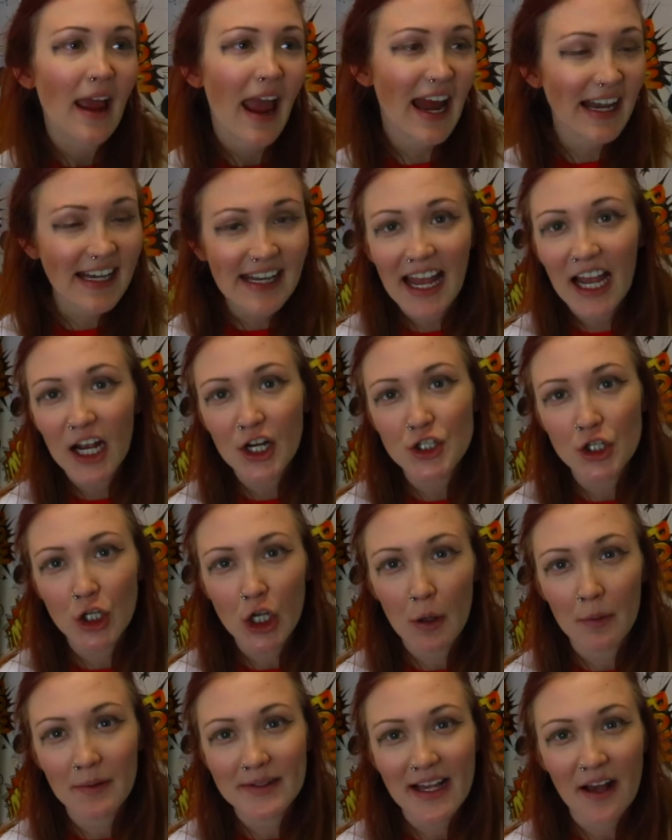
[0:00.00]
Any action
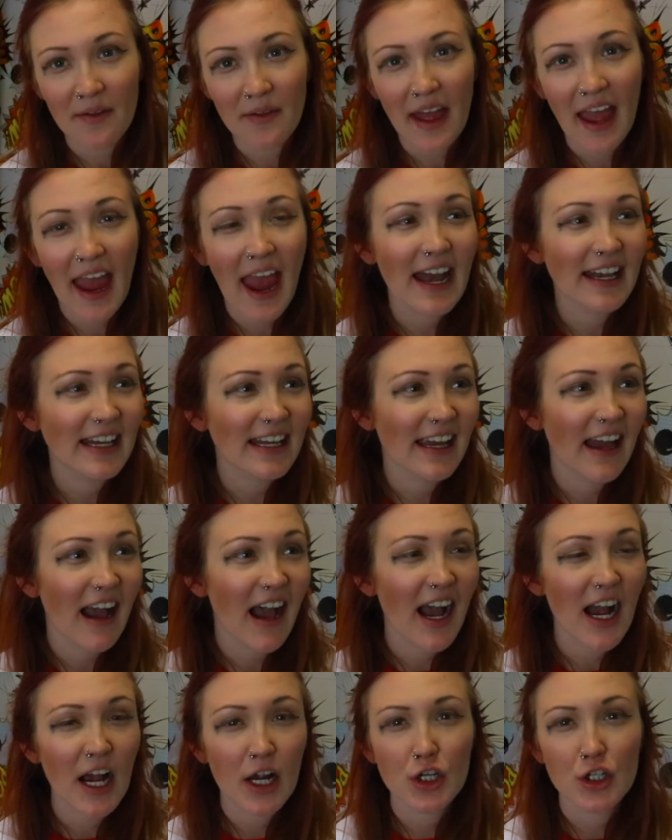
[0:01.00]
goers out there, any
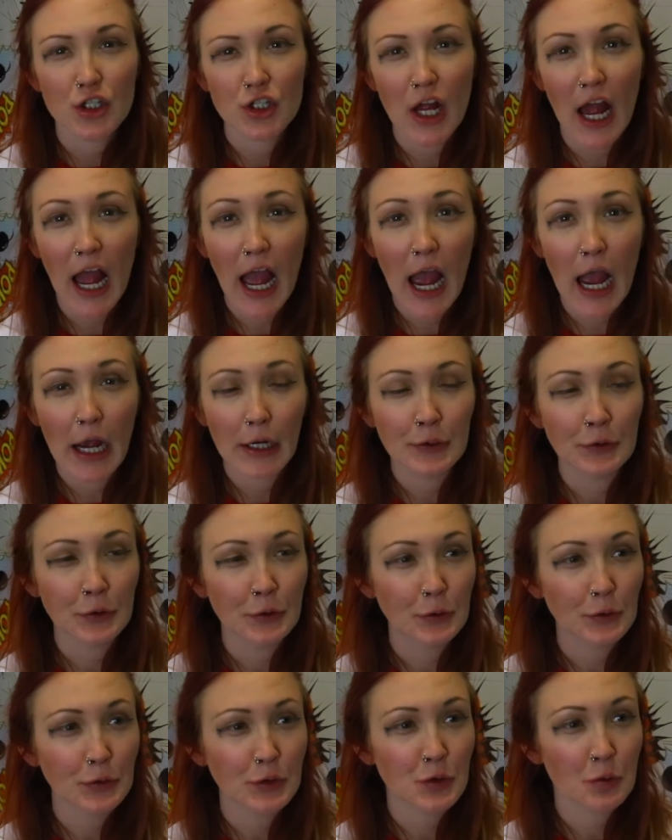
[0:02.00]

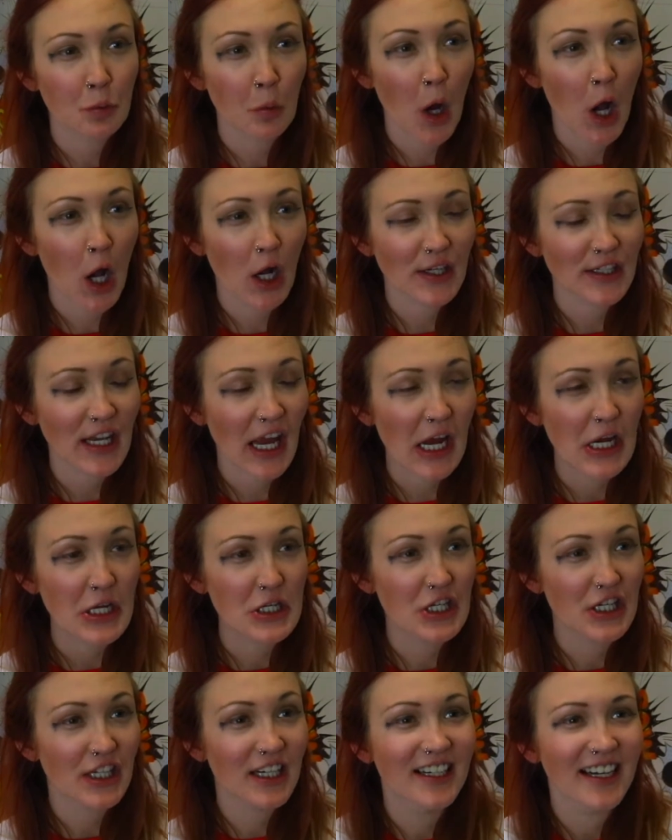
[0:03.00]
Arnold
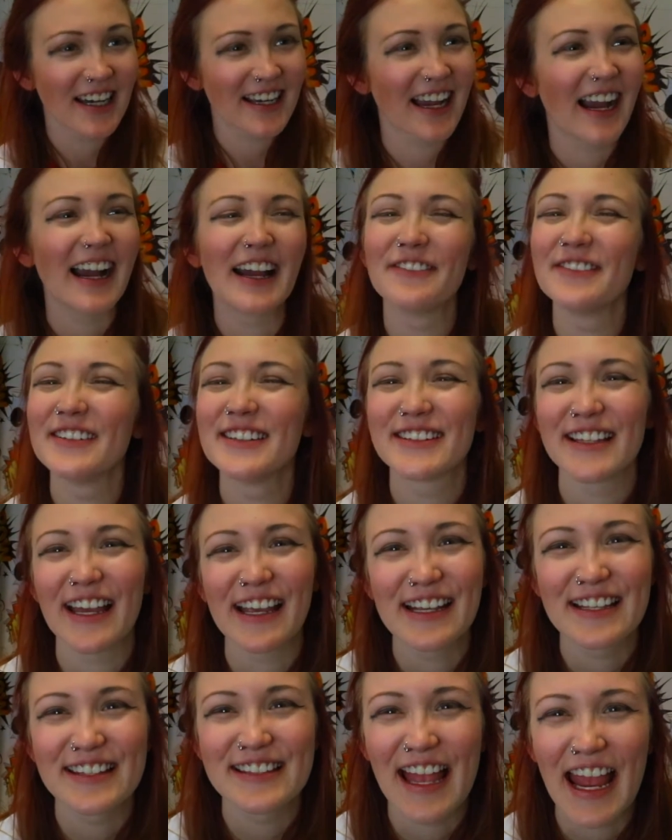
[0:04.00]
Schwarzenegger, I can't even
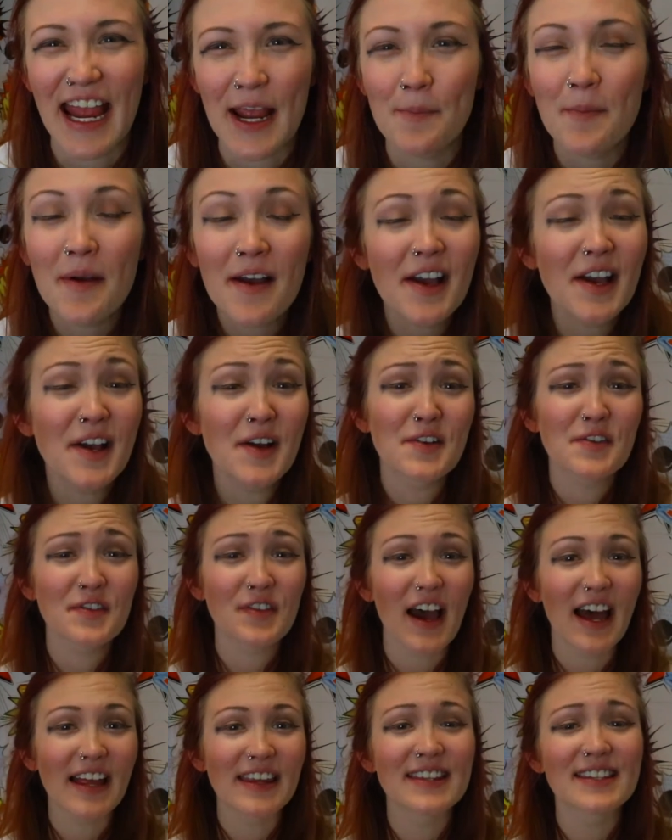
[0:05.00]
say his name,
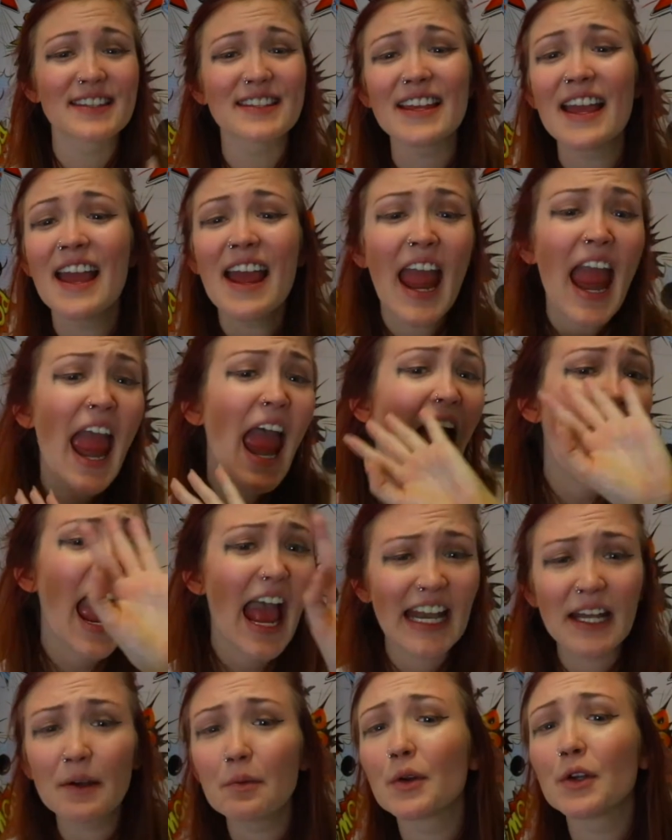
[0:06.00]
fans,
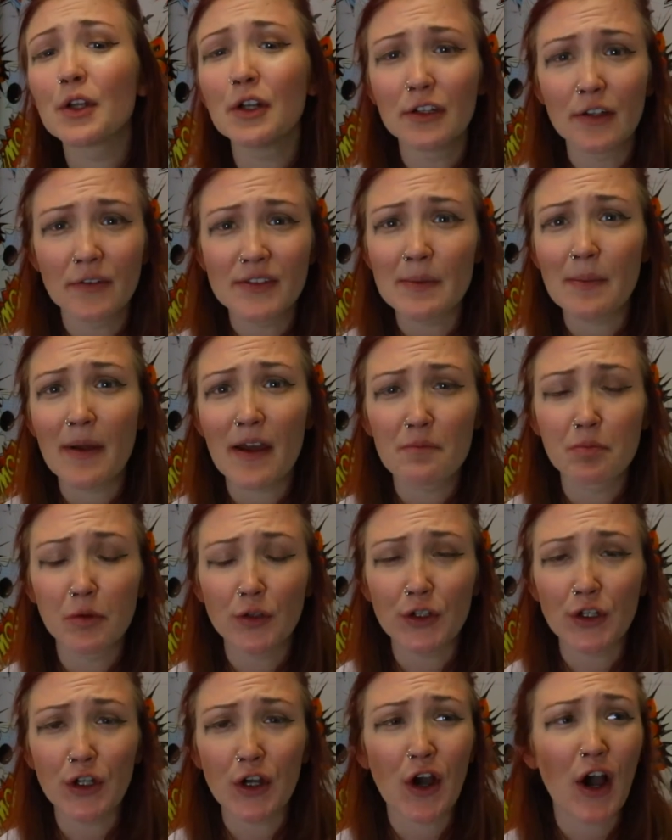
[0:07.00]
anyone who loves a bit of
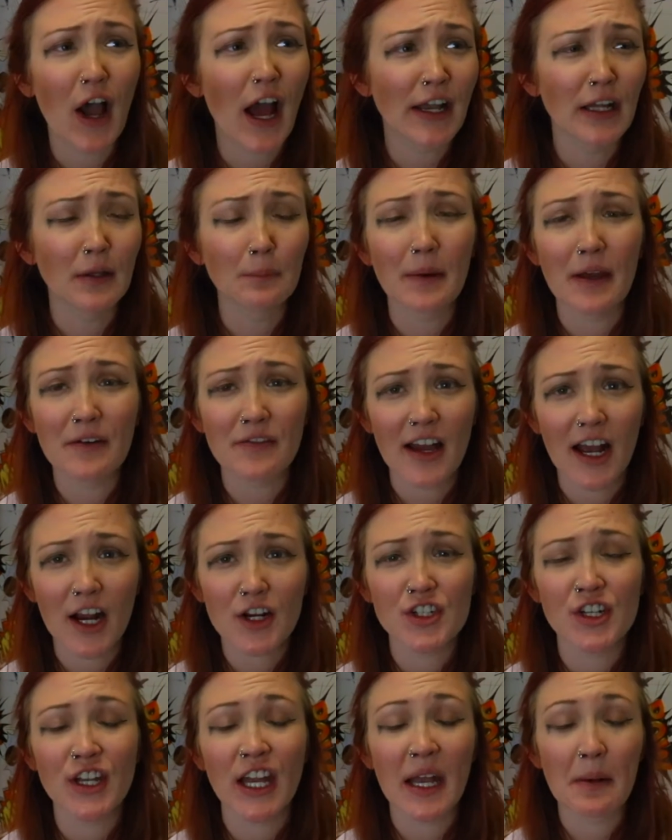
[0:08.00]
blood and gore and a bit of
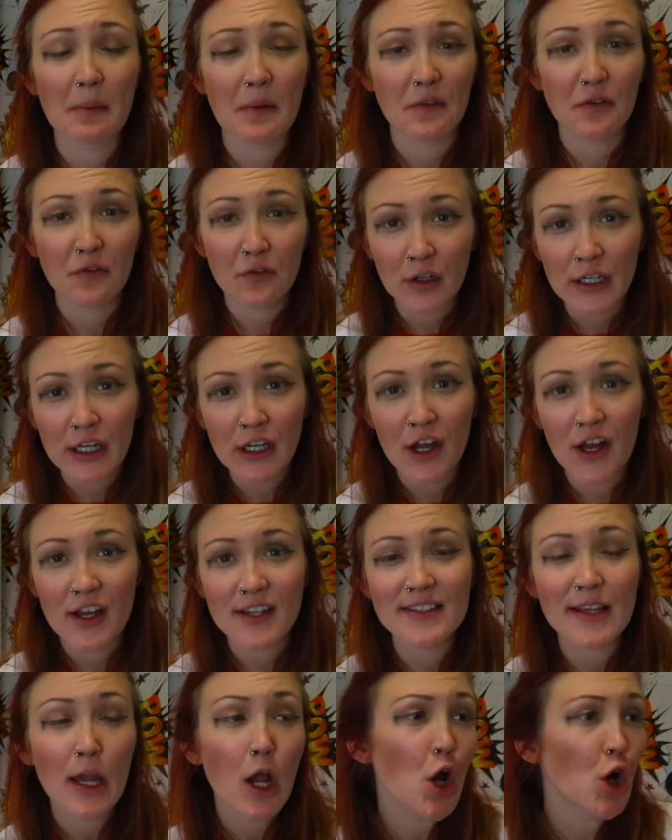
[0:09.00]
action and a bit of
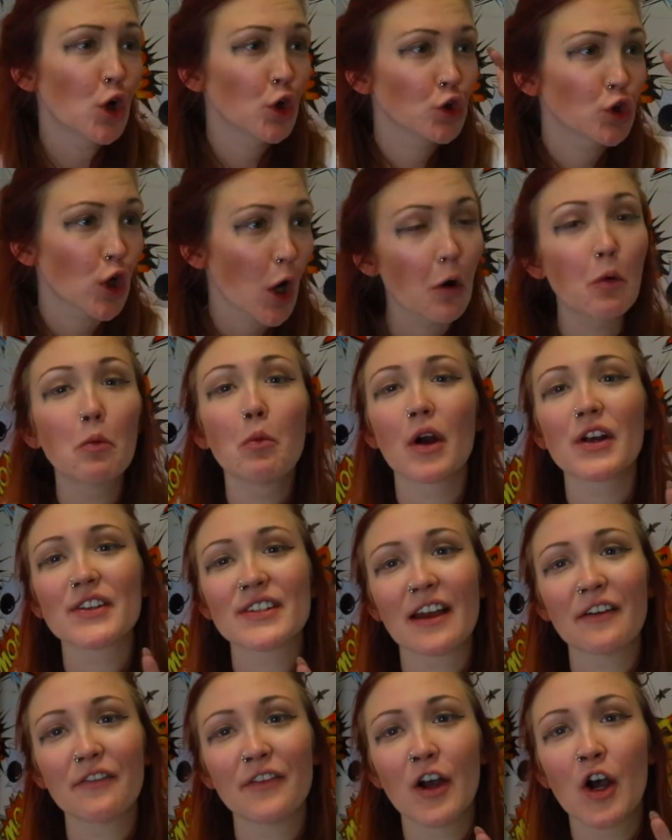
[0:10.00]
funniness, go and watch
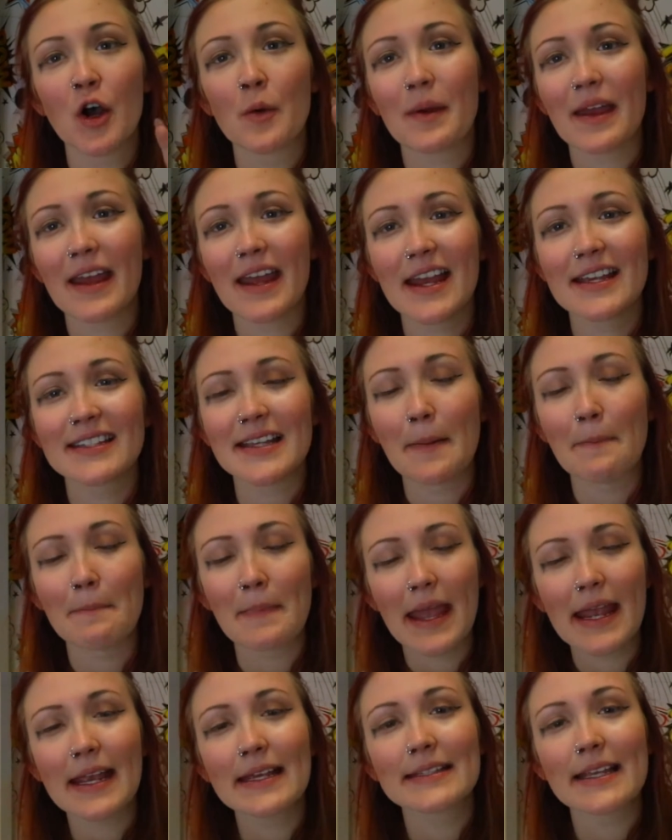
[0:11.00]
that film. It is
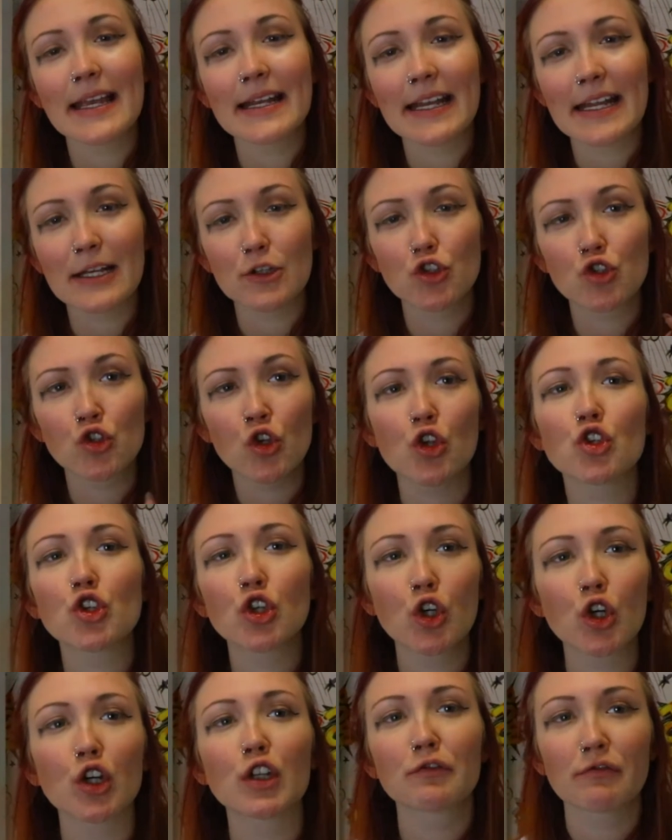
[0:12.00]
amazing. It's such
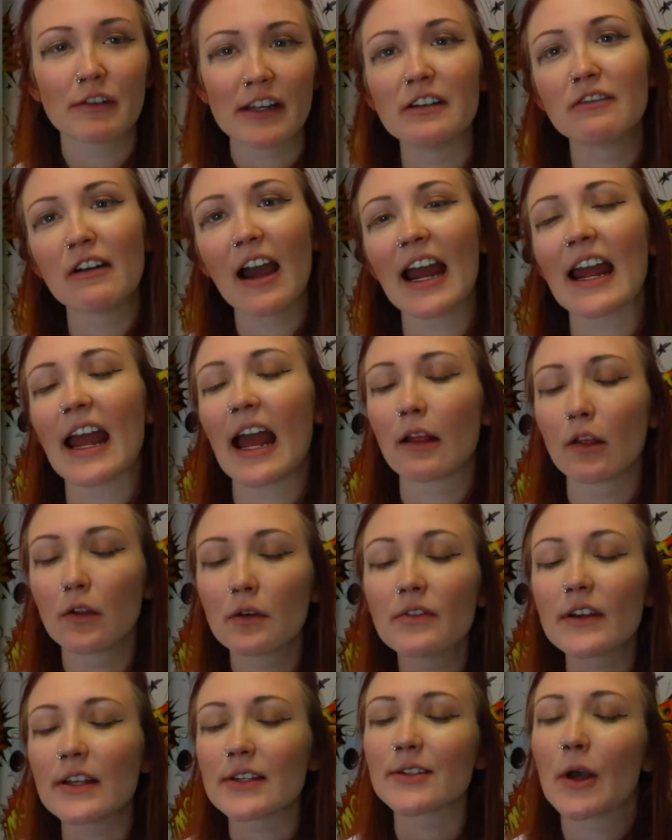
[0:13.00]
a good rewrite. I
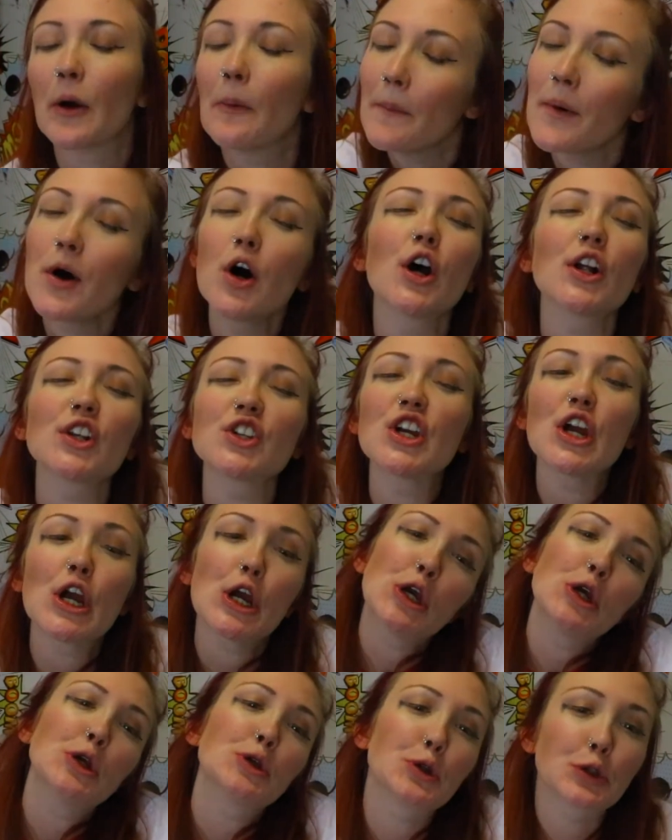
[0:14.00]
love it so much.
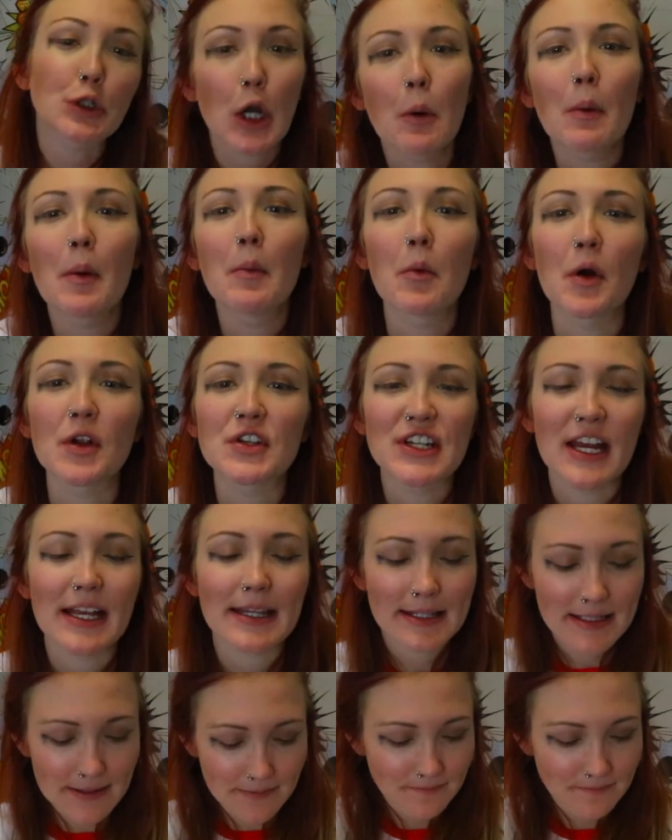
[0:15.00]
So go and watch it.